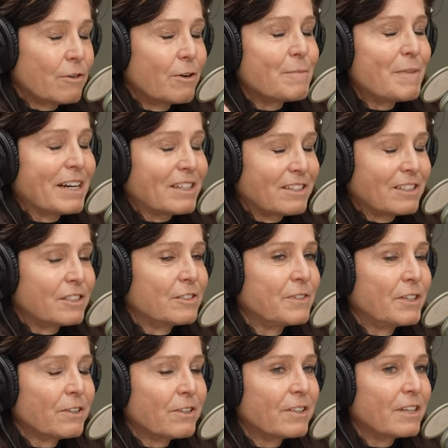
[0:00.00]
going back to the
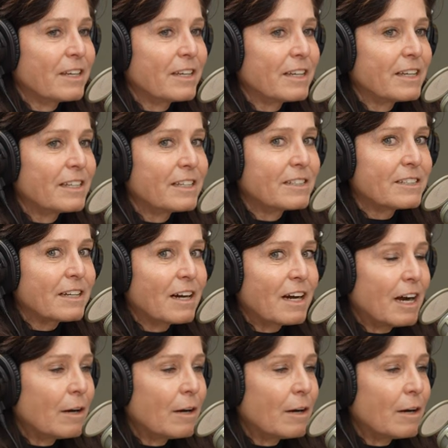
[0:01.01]
sphere thing is